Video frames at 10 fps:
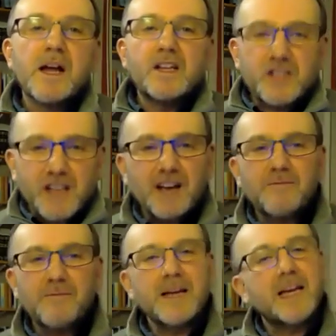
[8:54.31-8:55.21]
Save
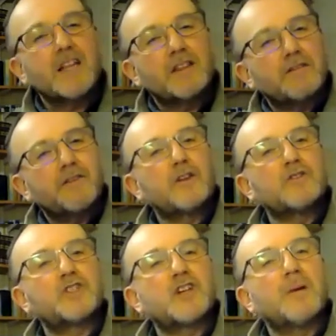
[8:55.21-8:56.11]
me in the
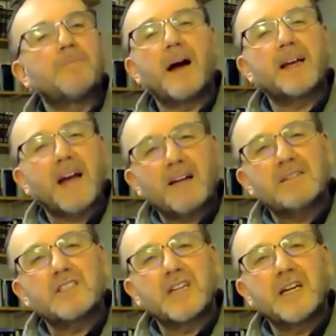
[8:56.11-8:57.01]
future by
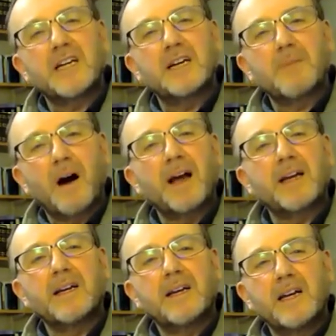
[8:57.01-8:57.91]
guaranteeing my
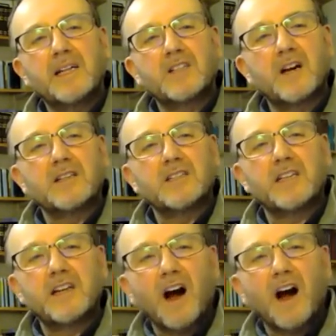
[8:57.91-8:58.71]
eternity.